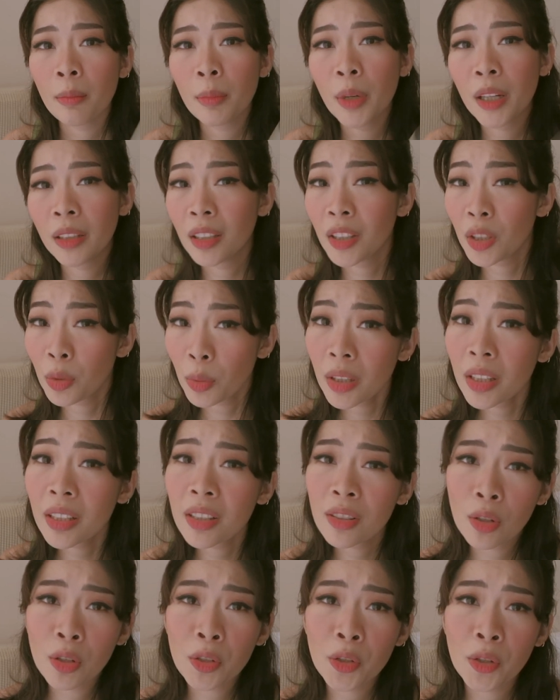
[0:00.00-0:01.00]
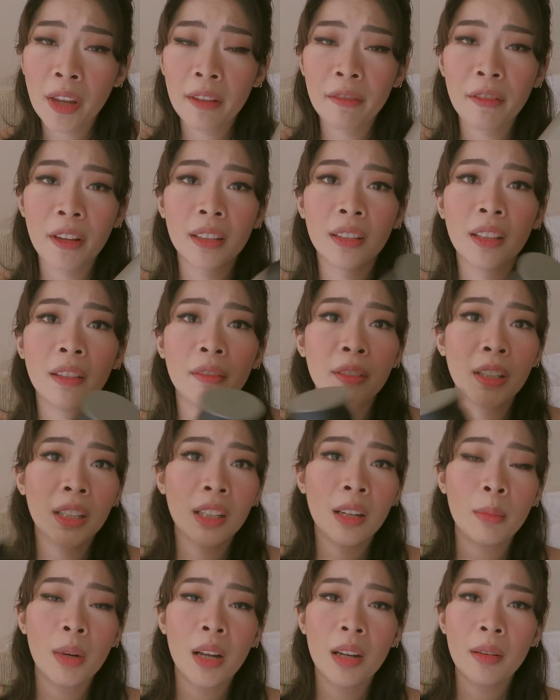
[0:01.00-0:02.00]
but this one is also effective
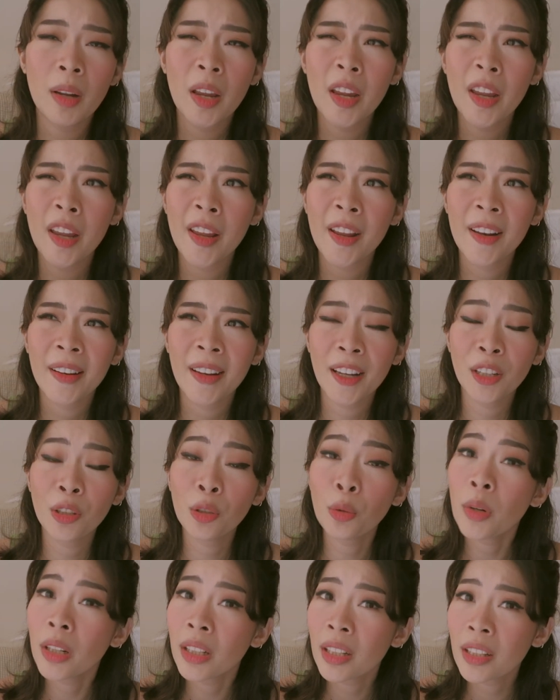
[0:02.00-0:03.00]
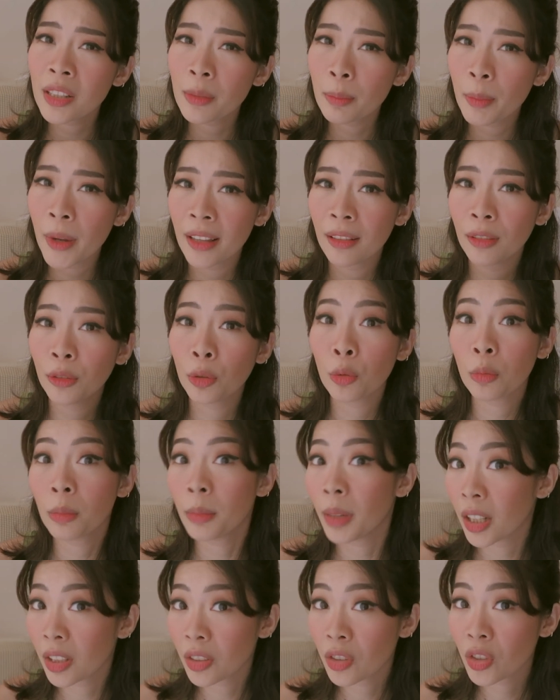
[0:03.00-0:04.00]
din naman, and I don't wanna spend too
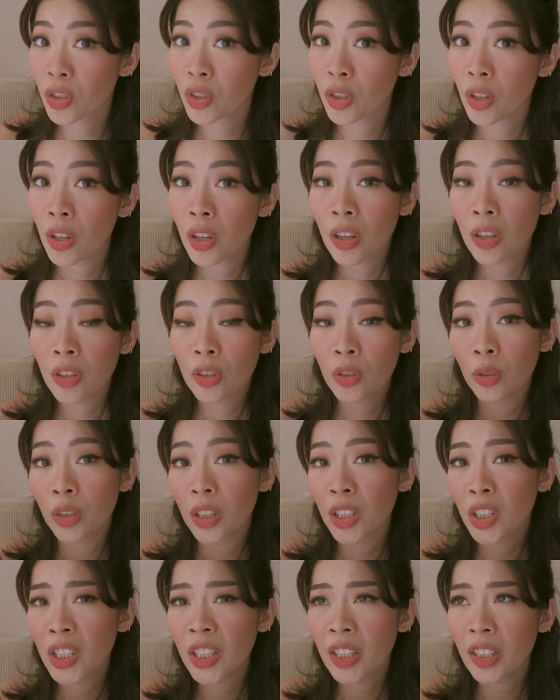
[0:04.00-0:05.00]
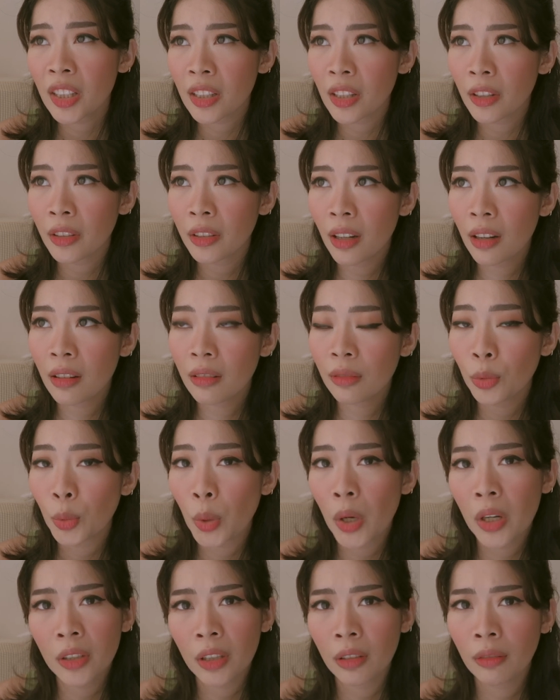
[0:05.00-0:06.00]
much. So this is around
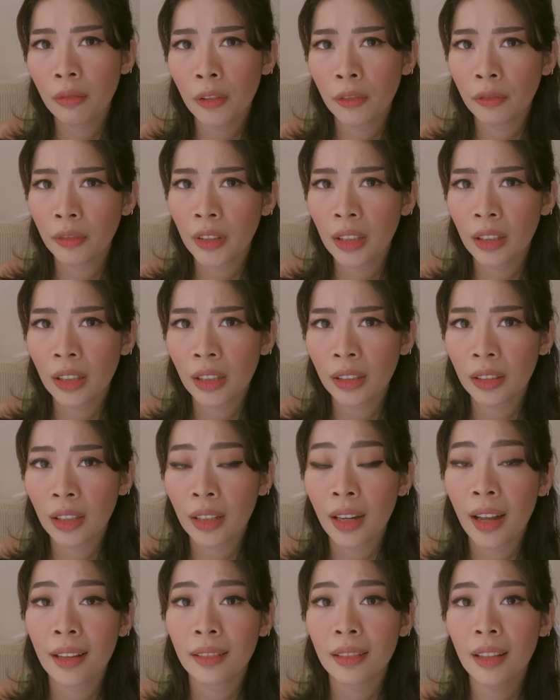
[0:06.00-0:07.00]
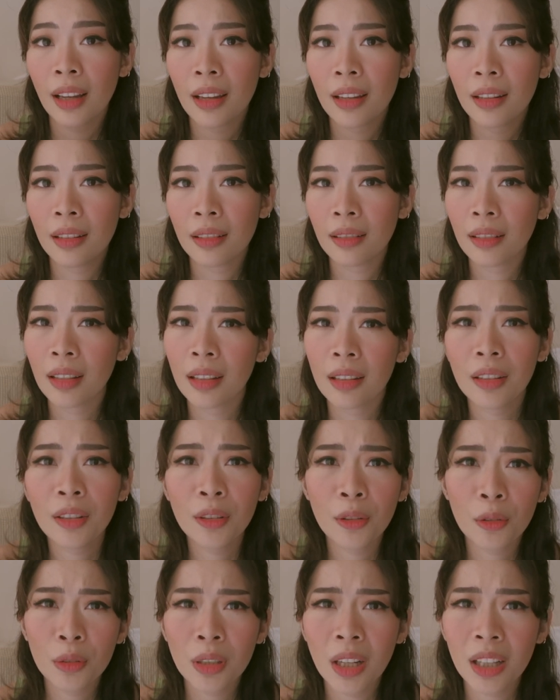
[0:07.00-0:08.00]
215 lang din ata, and
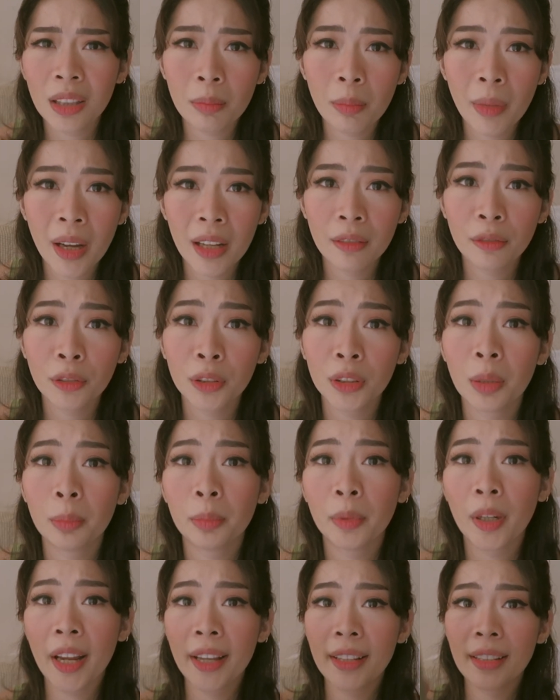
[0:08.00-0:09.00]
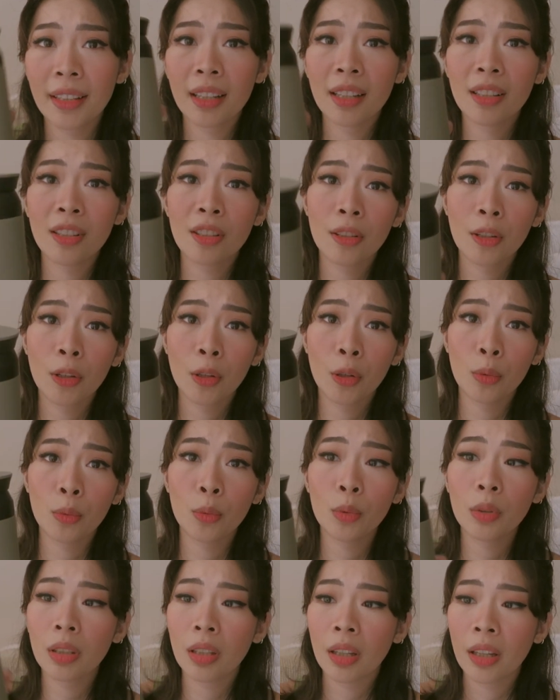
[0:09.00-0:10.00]
you know, not bad for the price, and it's
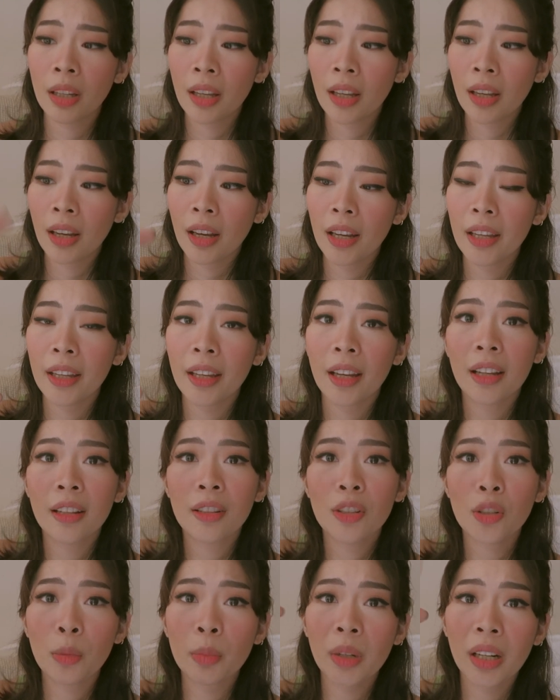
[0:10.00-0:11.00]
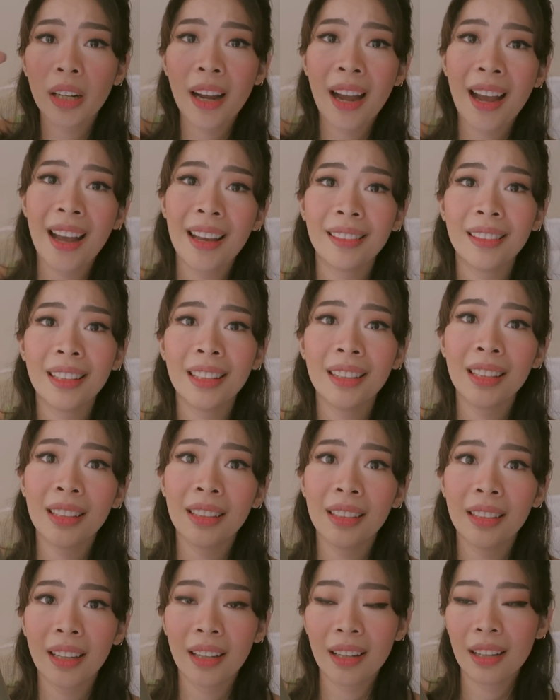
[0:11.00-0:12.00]
cute. Ayan, sobrang handy
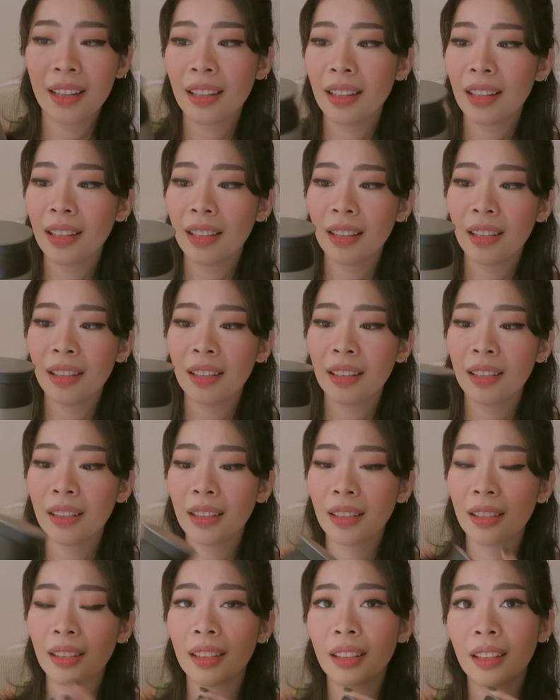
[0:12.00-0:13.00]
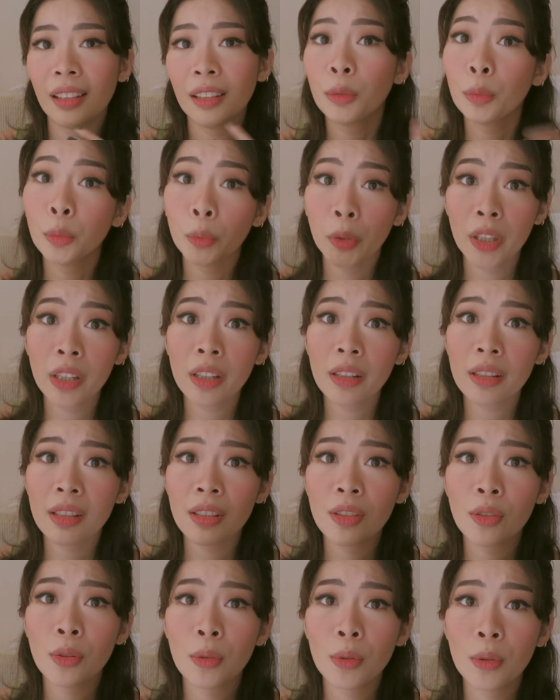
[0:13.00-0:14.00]
din niya, and it
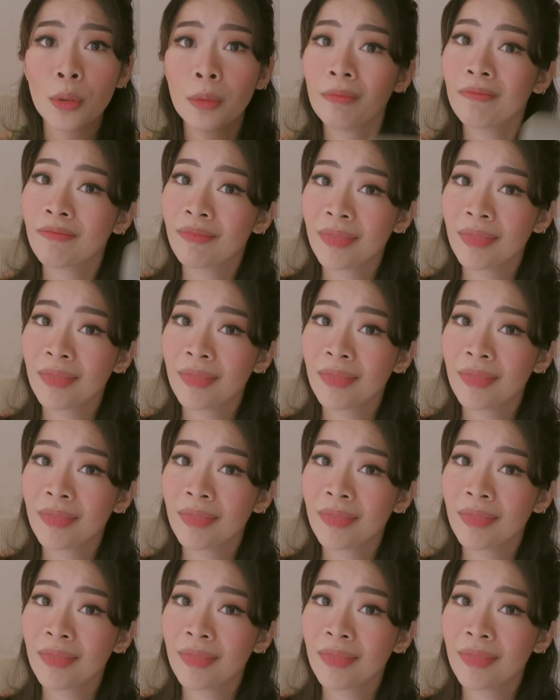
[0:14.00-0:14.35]
works, so